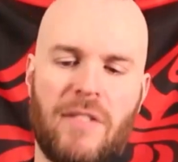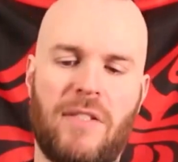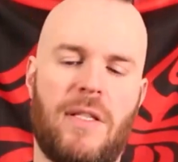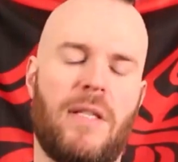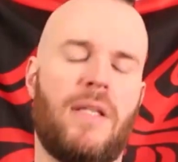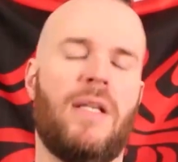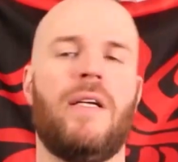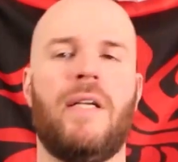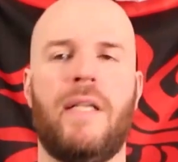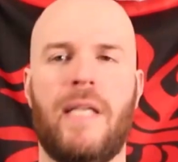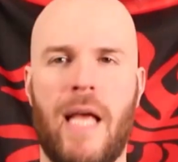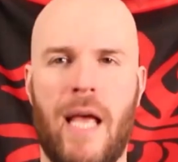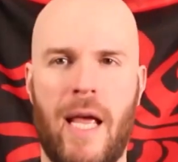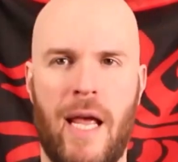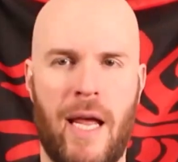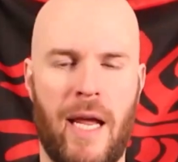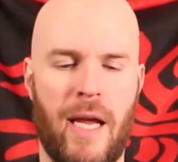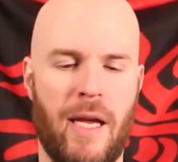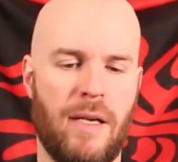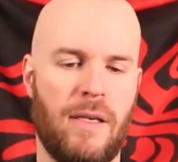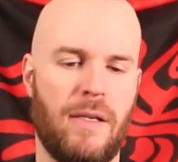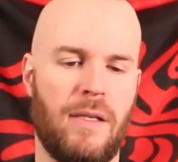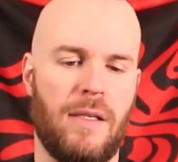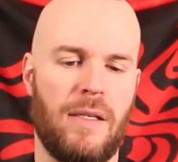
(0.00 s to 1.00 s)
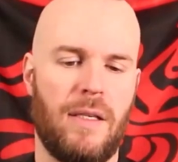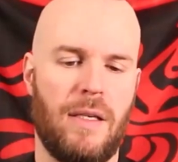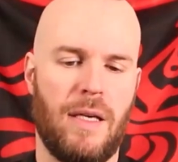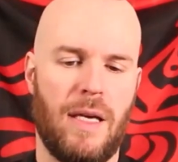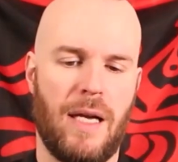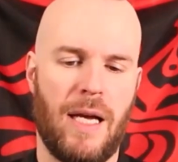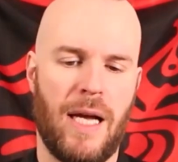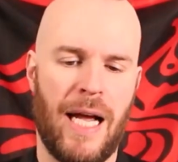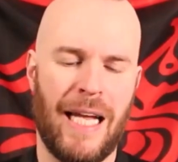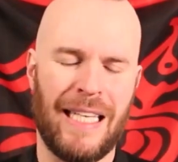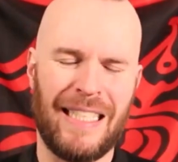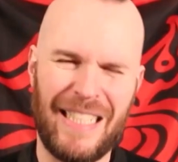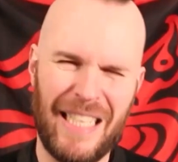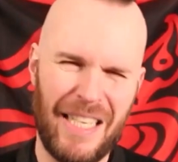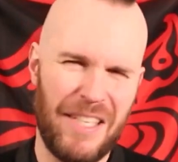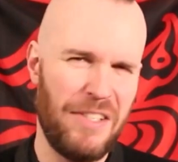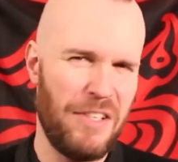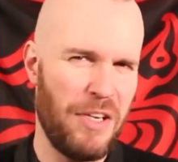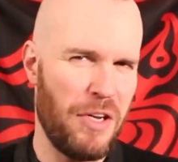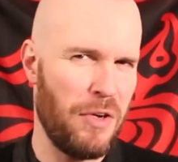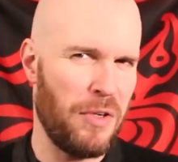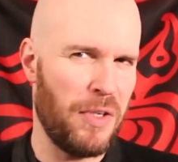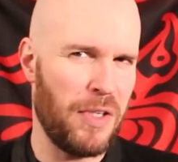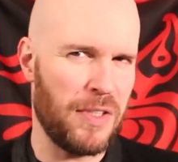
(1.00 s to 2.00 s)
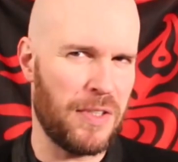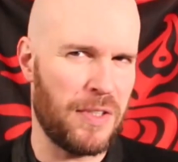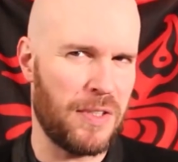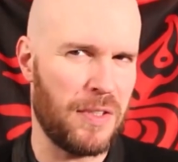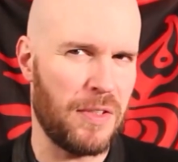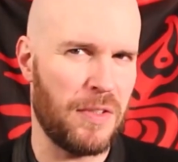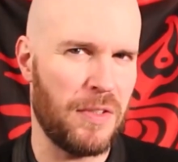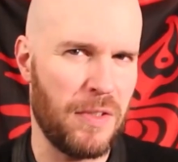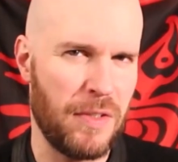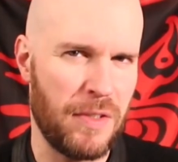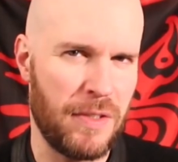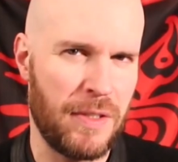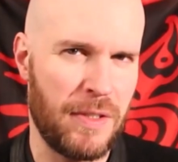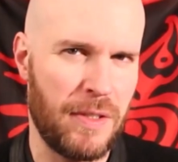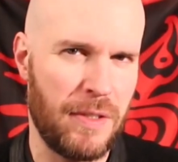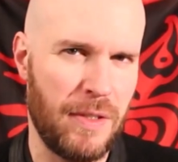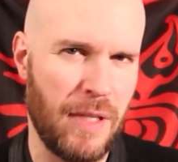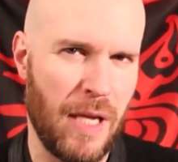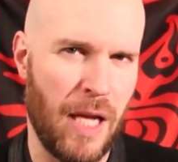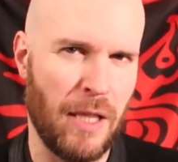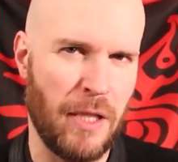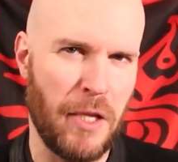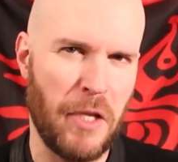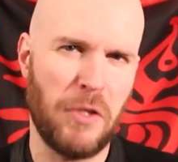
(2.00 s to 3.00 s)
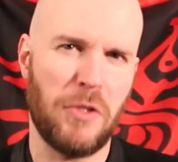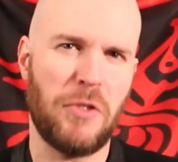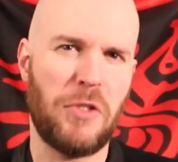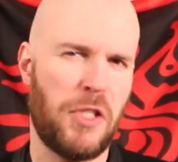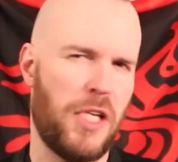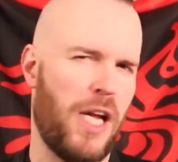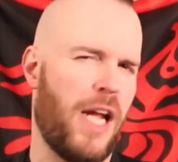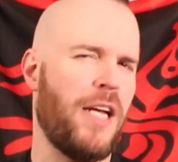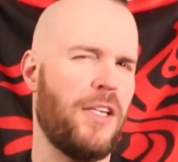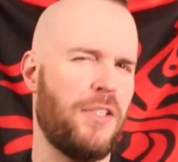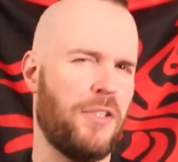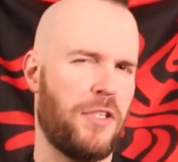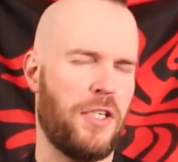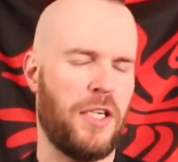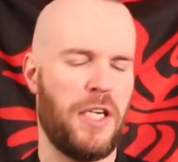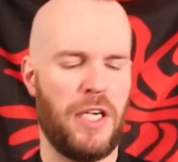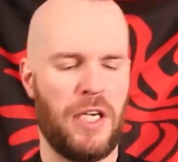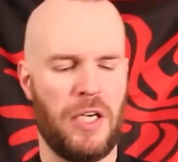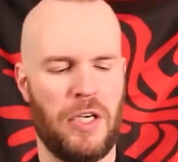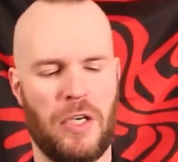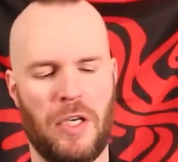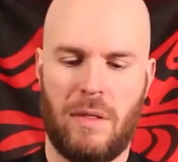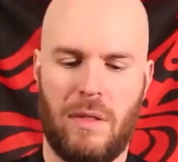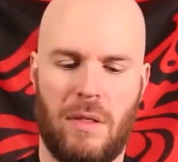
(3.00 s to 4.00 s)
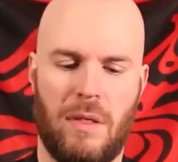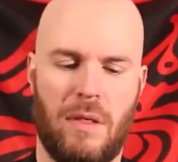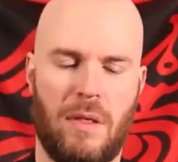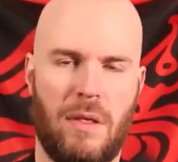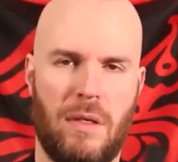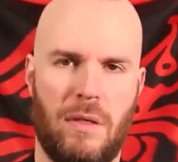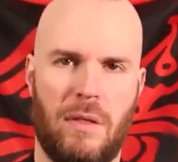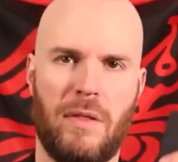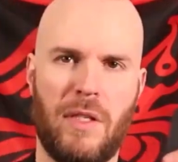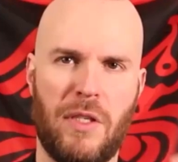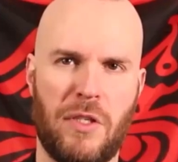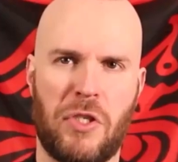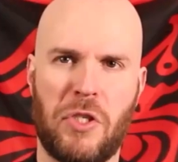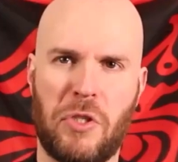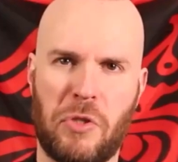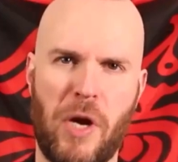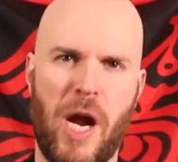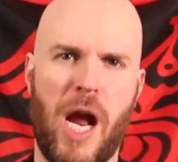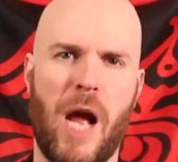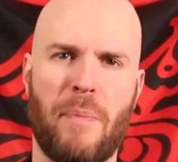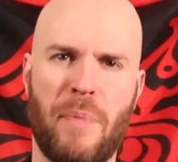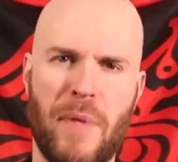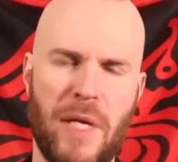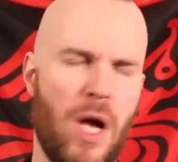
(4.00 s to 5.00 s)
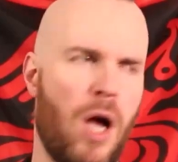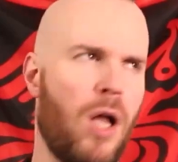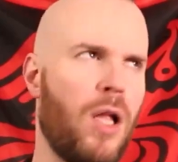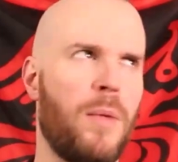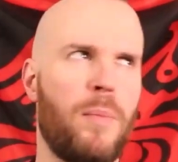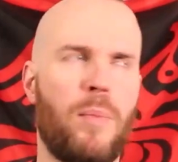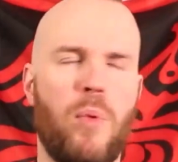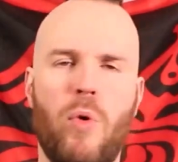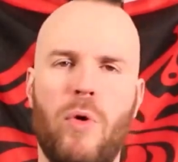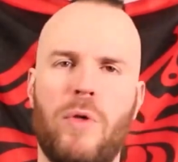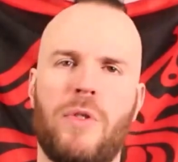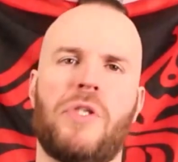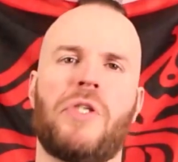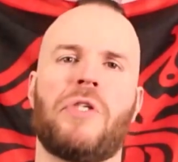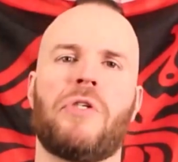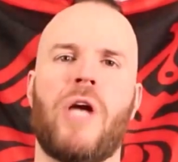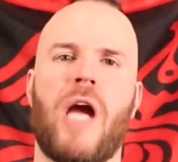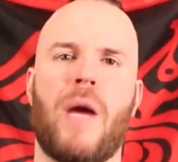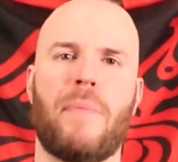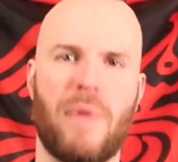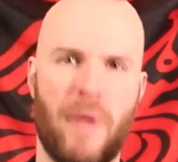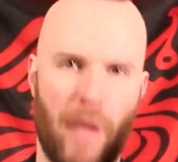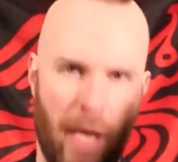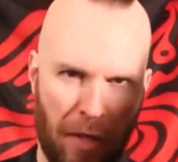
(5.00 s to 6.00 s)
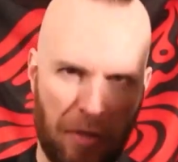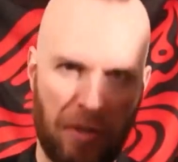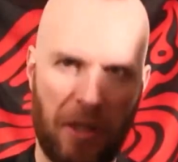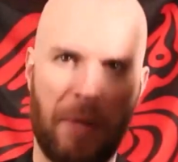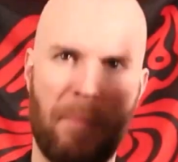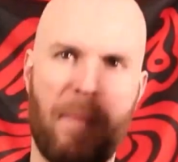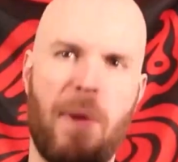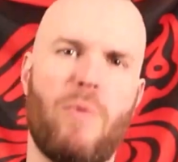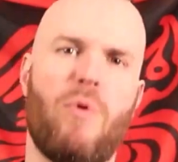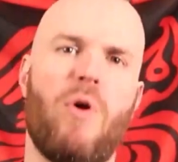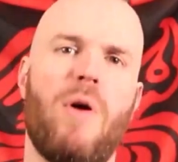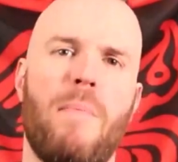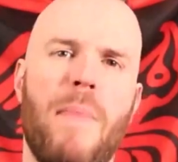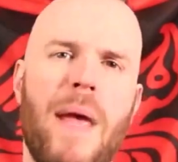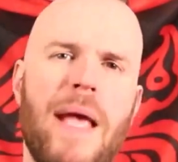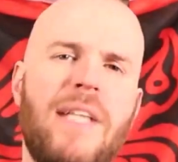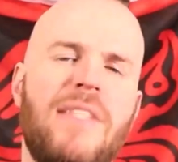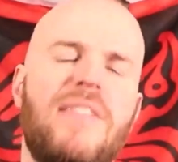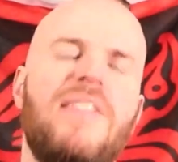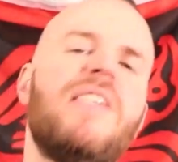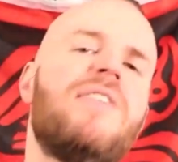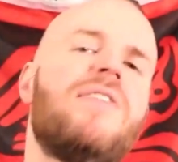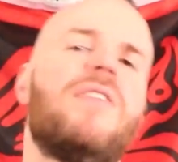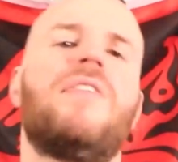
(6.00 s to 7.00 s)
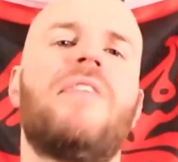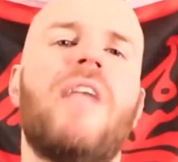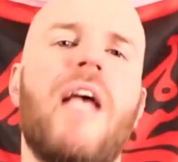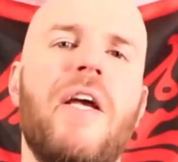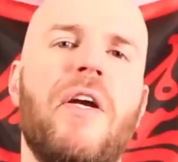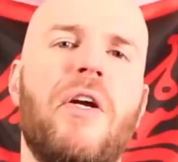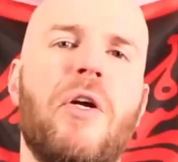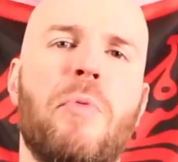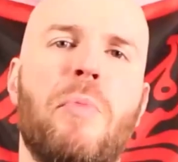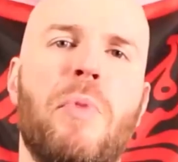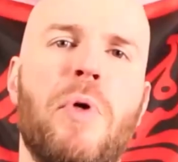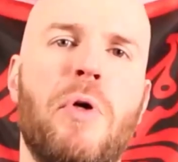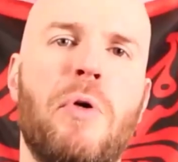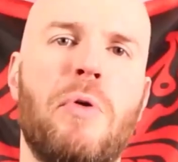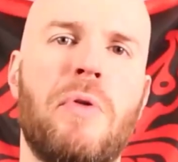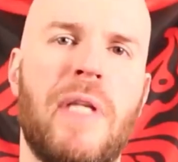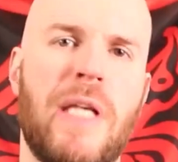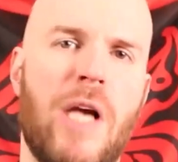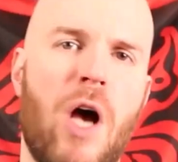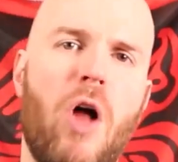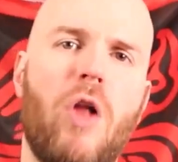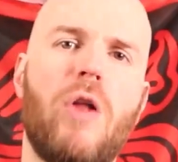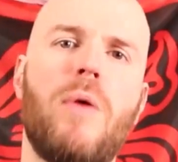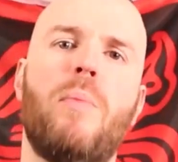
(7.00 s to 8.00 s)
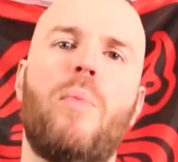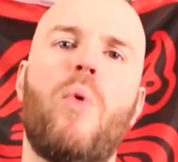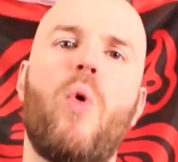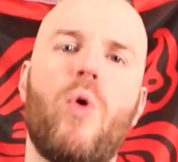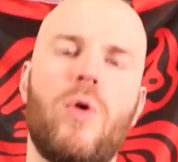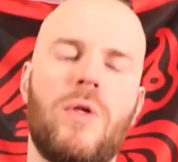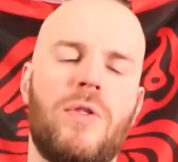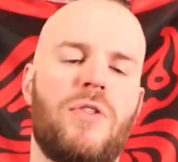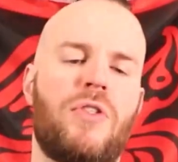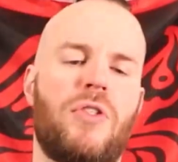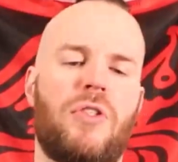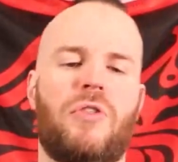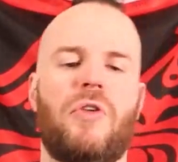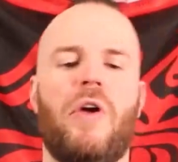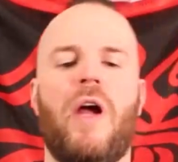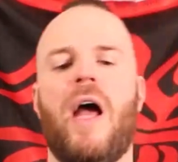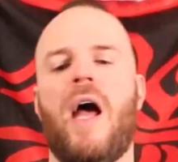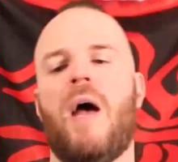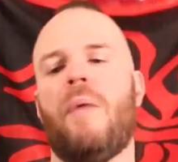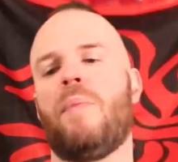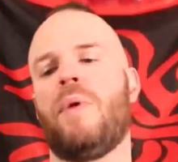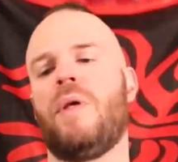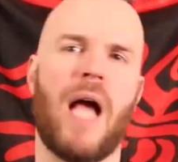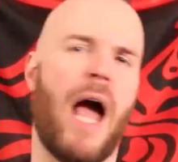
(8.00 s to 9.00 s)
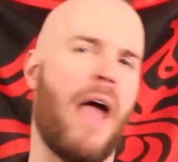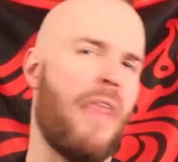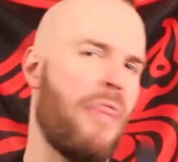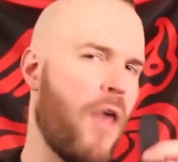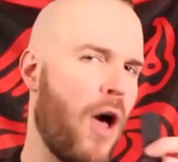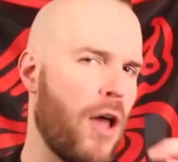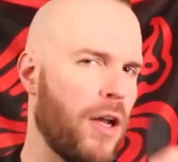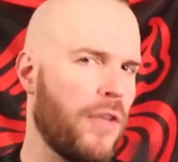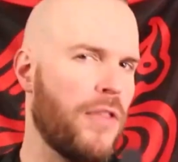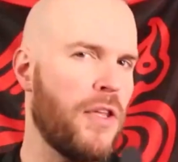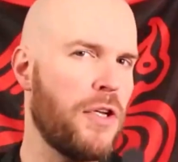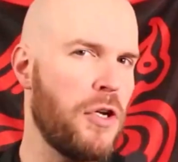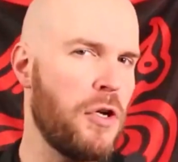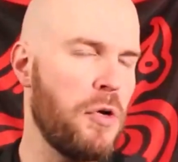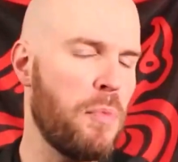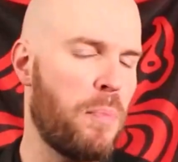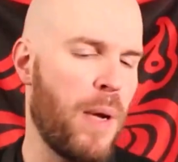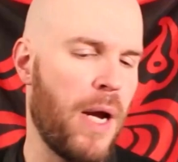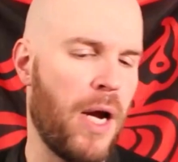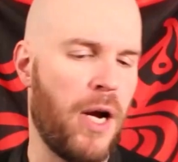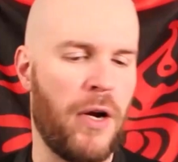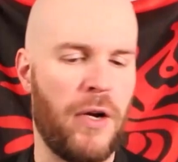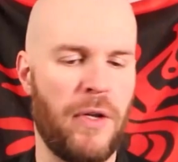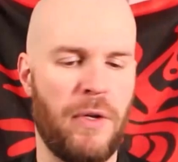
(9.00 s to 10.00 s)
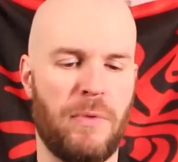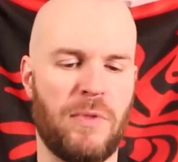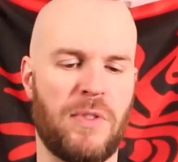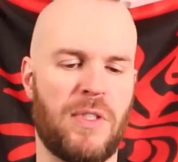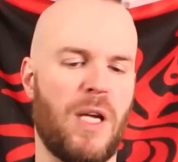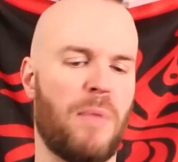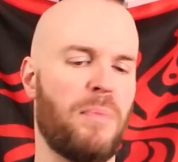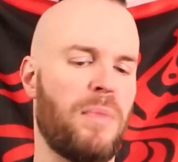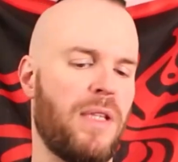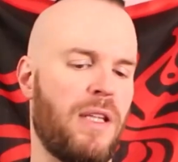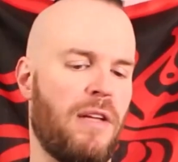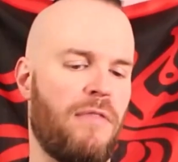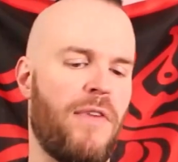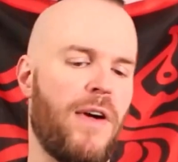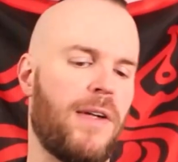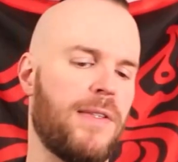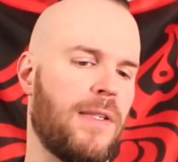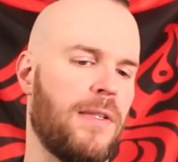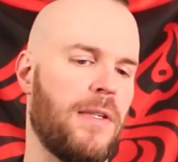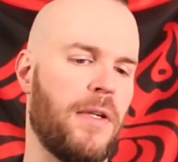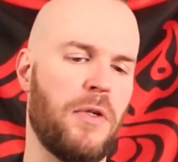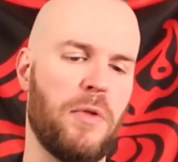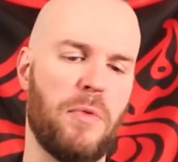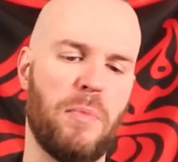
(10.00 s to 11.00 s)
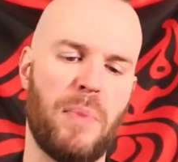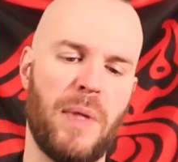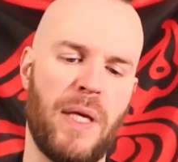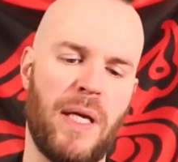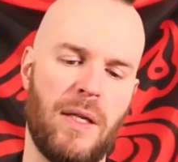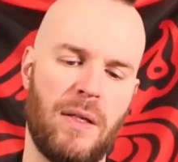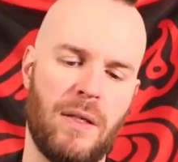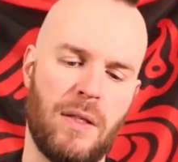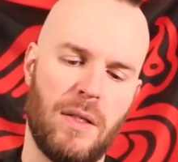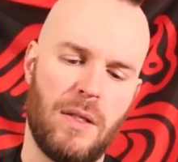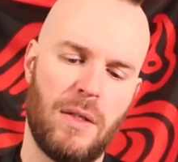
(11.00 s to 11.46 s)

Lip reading: than a day, I did notice a little change here. This strap, the all-important strap, what makes this a tanker boot, the all-important strap. I thought on the new pair there was something that felt a little bit